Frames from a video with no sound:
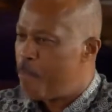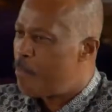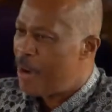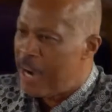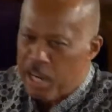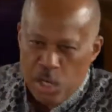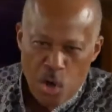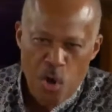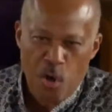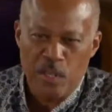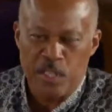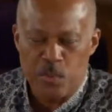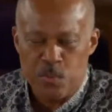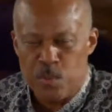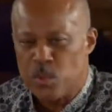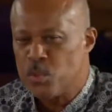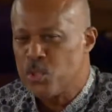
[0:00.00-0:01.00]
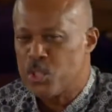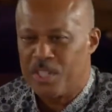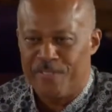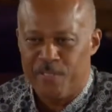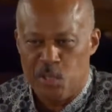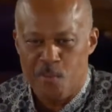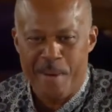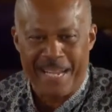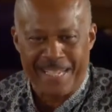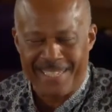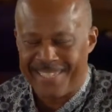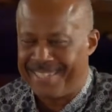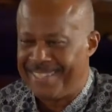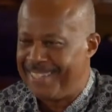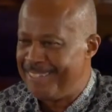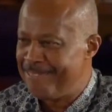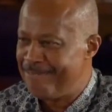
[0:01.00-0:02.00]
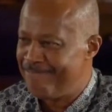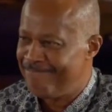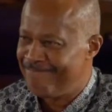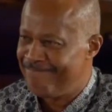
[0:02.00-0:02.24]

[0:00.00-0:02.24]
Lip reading: break all the rules of humanity,